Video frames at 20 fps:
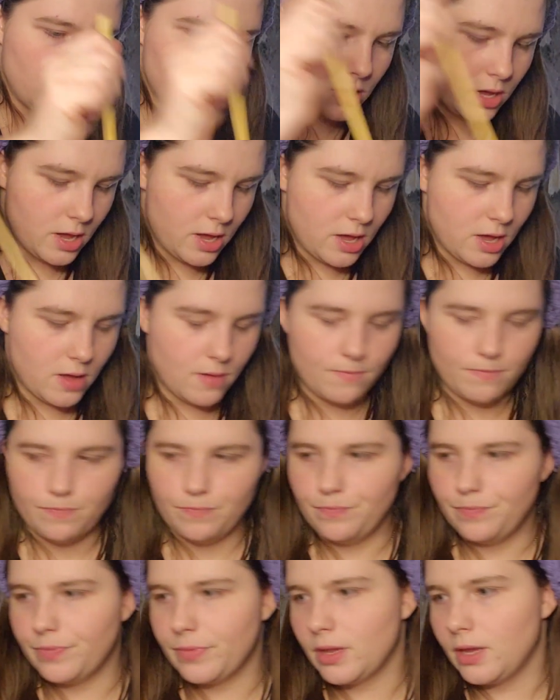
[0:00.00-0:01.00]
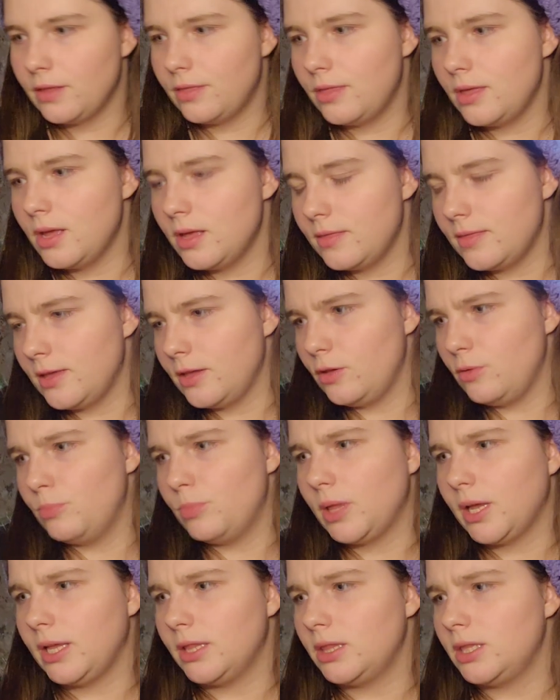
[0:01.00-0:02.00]
I think that you
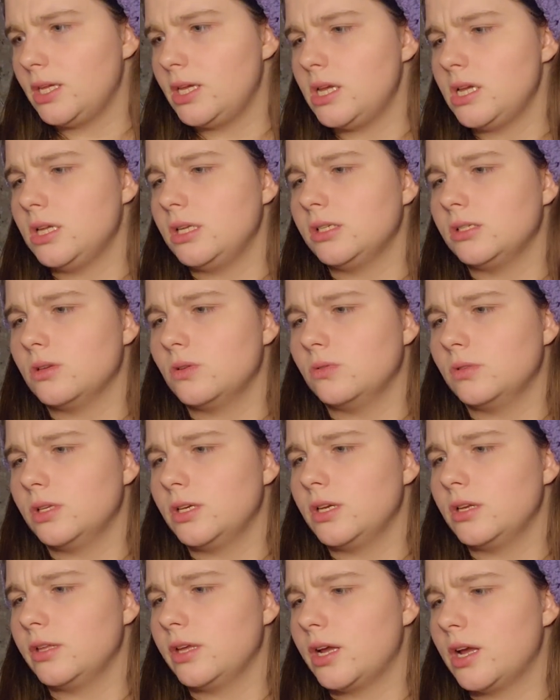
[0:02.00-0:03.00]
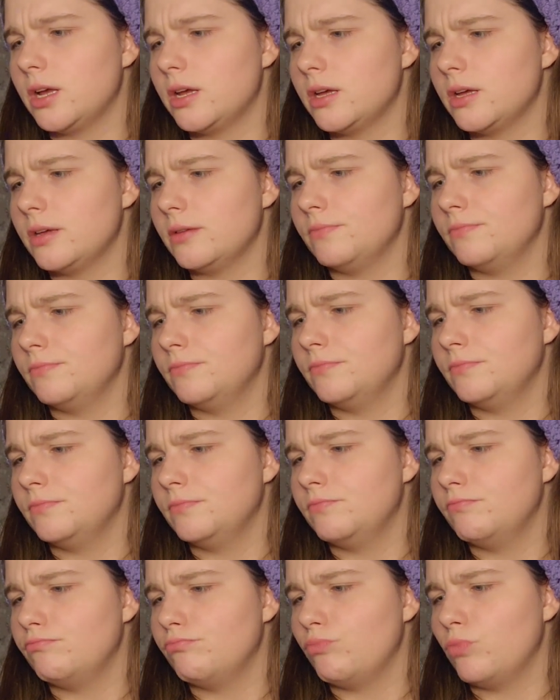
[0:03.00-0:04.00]
plant these only like a
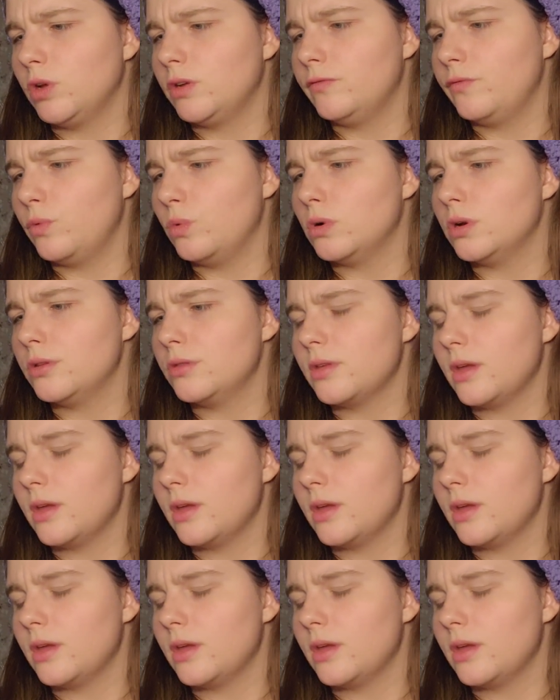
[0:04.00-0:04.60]
1/4.